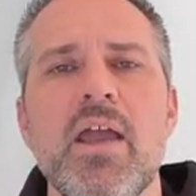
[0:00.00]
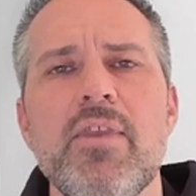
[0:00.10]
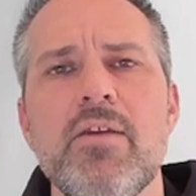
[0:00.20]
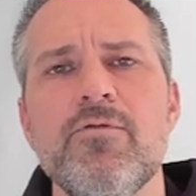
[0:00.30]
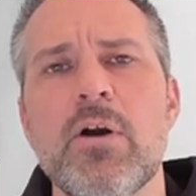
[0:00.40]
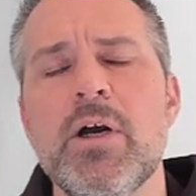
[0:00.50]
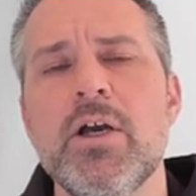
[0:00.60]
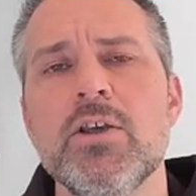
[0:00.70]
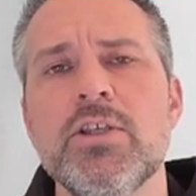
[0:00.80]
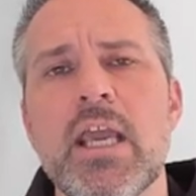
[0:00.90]
And then from
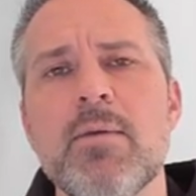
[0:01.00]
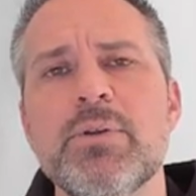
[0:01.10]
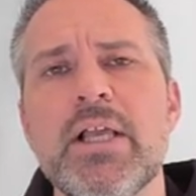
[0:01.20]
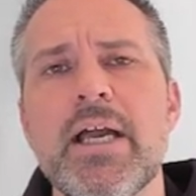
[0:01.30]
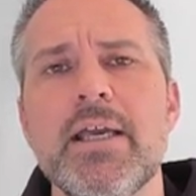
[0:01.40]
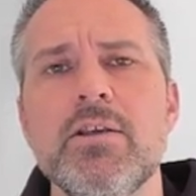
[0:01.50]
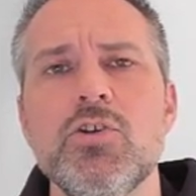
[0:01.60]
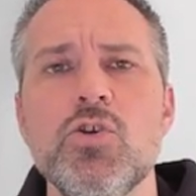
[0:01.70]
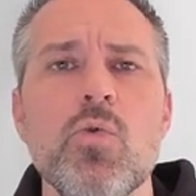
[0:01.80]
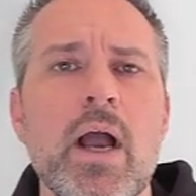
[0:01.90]
a gameplay,
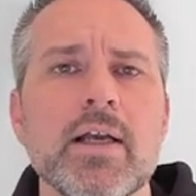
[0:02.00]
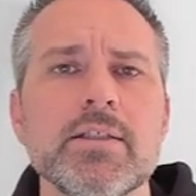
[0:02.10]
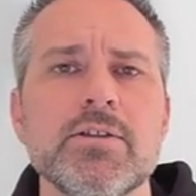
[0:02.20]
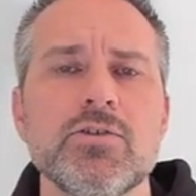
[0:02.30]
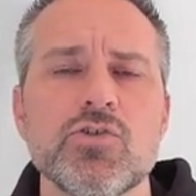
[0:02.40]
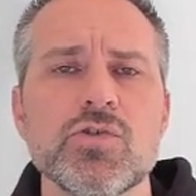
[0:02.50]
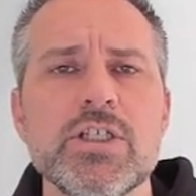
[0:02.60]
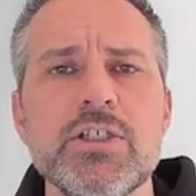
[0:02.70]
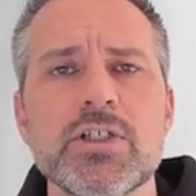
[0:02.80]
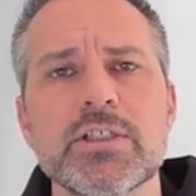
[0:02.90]
UX,
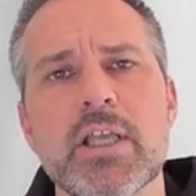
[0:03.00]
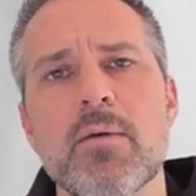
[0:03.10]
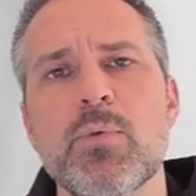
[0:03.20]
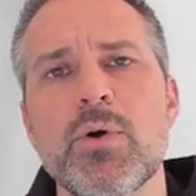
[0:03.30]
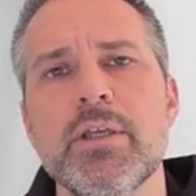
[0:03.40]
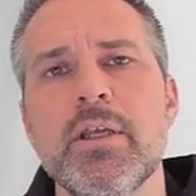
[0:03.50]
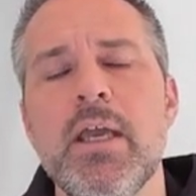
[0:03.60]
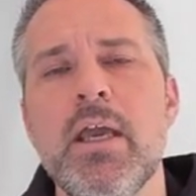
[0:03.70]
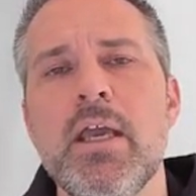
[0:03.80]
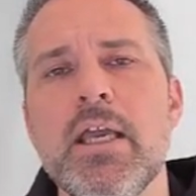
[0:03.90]
strategic standpoint,
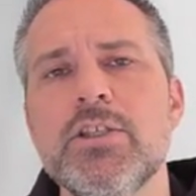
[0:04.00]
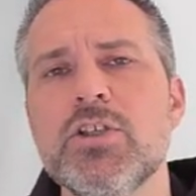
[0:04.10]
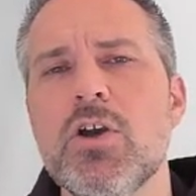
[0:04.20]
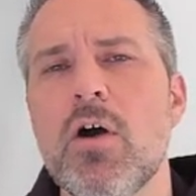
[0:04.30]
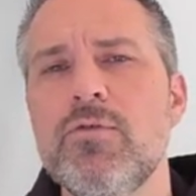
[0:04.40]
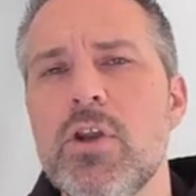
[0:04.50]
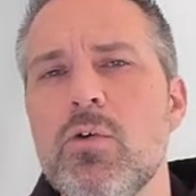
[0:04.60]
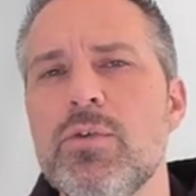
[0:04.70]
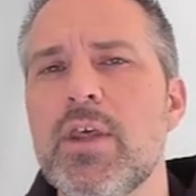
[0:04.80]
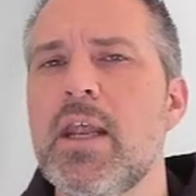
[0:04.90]
it's of
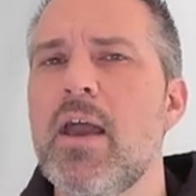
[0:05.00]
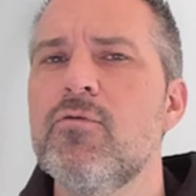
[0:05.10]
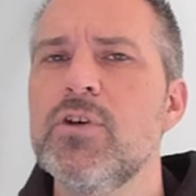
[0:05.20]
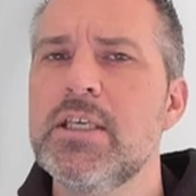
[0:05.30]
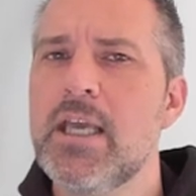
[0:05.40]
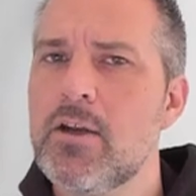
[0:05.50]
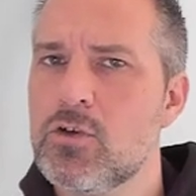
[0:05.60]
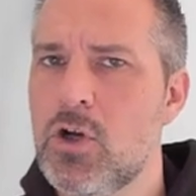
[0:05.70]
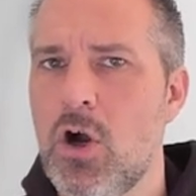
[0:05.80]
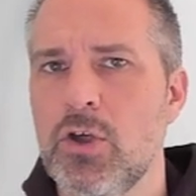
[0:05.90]
note that every
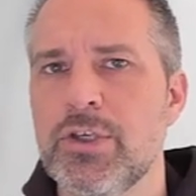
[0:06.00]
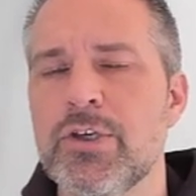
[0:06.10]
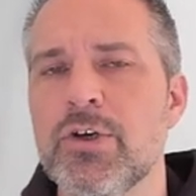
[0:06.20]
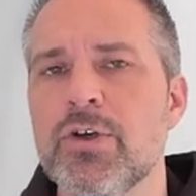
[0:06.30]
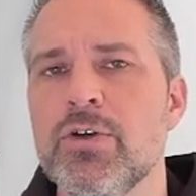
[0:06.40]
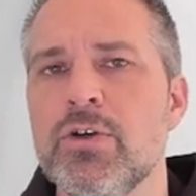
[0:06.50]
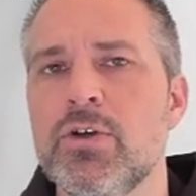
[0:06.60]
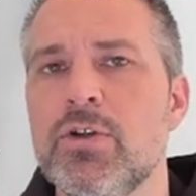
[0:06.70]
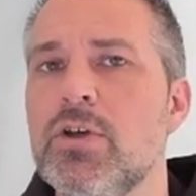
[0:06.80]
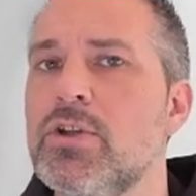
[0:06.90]
getter call here
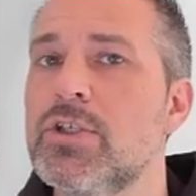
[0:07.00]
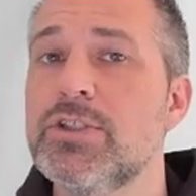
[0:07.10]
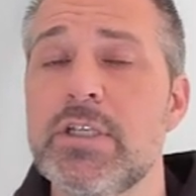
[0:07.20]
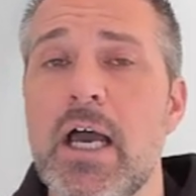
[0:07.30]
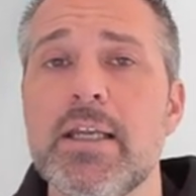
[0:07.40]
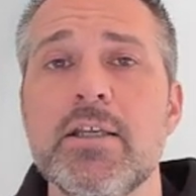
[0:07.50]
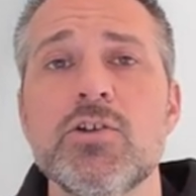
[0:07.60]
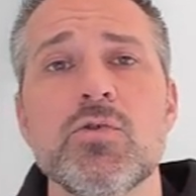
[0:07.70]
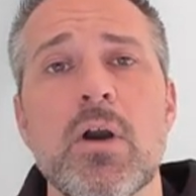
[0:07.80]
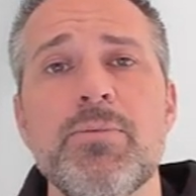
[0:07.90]
does not
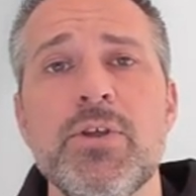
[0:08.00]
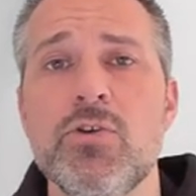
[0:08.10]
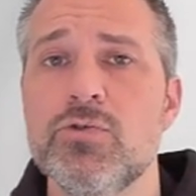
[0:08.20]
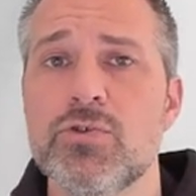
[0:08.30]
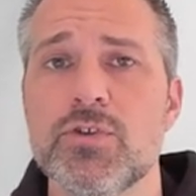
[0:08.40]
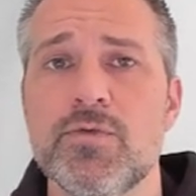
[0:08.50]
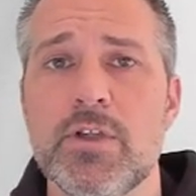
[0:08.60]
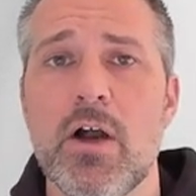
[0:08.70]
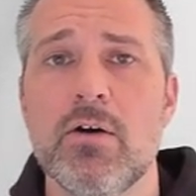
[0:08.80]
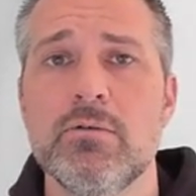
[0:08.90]
interrupt the user's
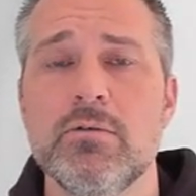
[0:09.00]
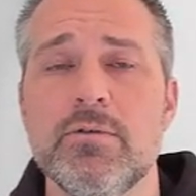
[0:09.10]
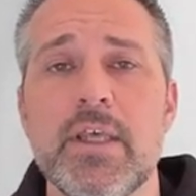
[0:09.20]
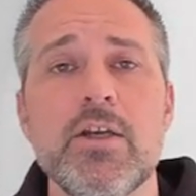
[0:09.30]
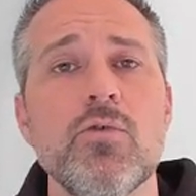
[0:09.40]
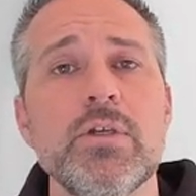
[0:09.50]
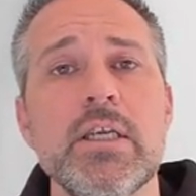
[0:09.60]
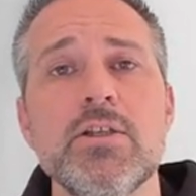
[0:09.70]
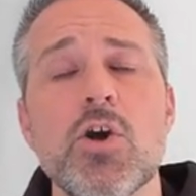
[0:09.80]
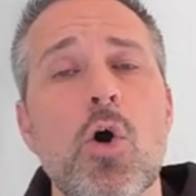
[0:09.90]
flow. They don't
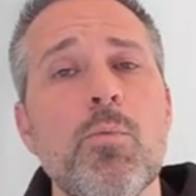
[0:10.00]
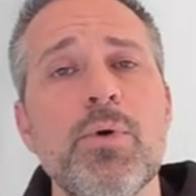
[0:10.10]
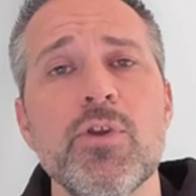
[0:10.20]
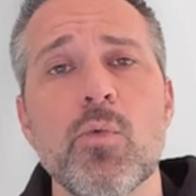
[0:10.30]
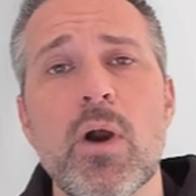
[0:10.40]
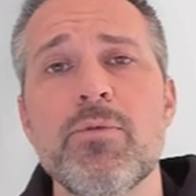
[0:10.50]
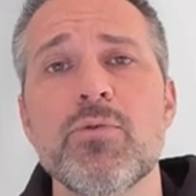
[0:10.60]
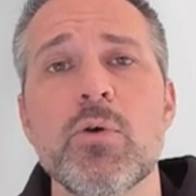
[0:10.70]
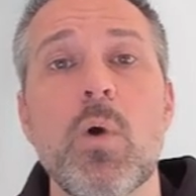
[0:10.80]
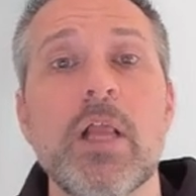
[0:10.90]
need to open their
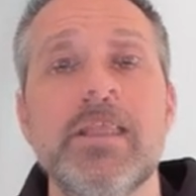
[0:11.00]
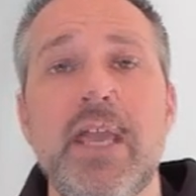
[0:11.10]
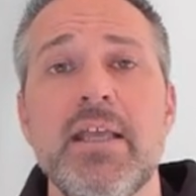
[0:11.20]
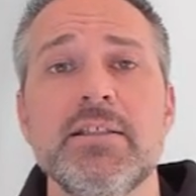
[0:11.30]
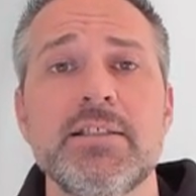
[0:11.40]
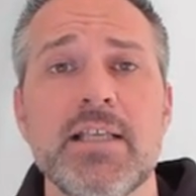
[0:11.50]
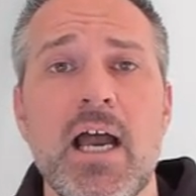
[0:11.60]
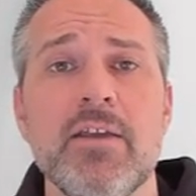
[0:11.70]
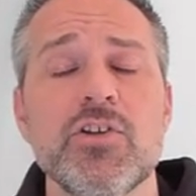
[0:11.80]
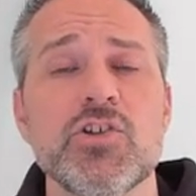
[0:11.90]
Web3 wallet and
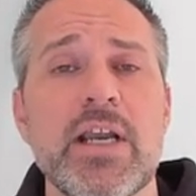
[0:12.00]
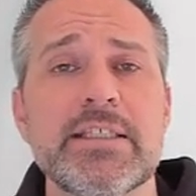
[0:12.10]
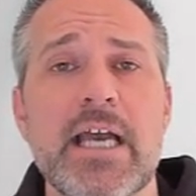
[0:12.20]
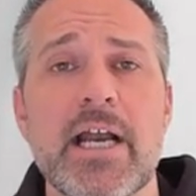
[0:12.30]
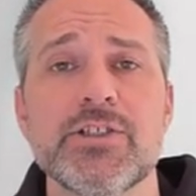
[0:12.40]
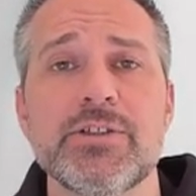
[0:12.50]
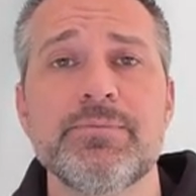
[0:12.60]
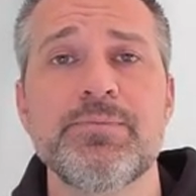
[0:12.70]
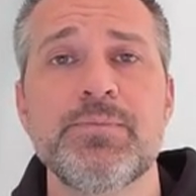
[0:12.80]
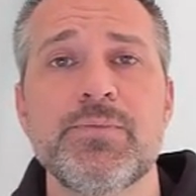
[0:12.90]
sign the
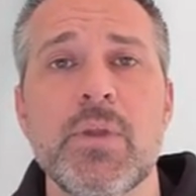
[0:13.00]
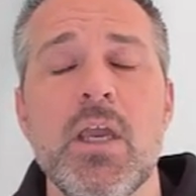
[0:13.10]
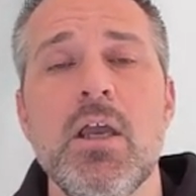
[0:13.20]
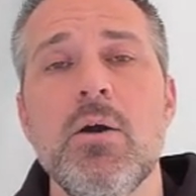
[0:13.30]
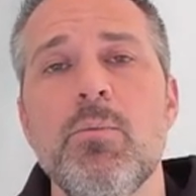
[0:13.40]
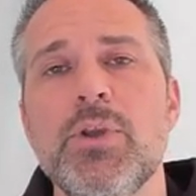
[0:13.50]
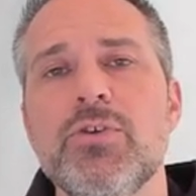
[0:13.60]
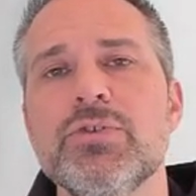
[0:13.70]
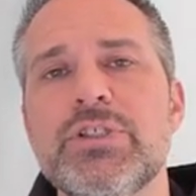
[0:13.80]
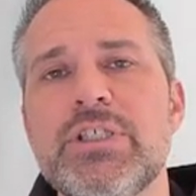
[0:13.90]
transaction. But
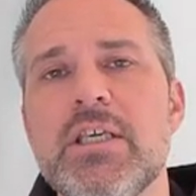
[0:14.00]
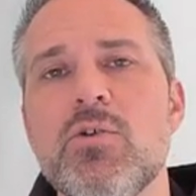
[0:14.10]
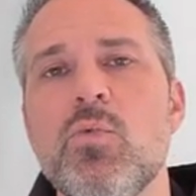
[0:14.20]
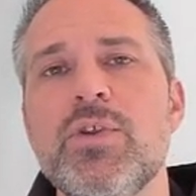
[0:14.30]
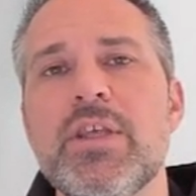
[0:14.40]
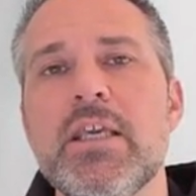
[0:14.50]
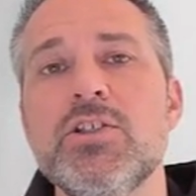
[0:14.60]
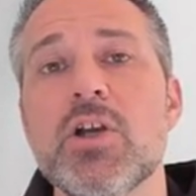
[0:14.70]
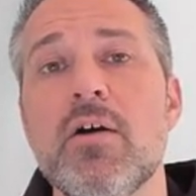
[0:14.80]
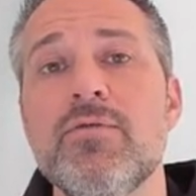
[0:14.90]
you'll see with each of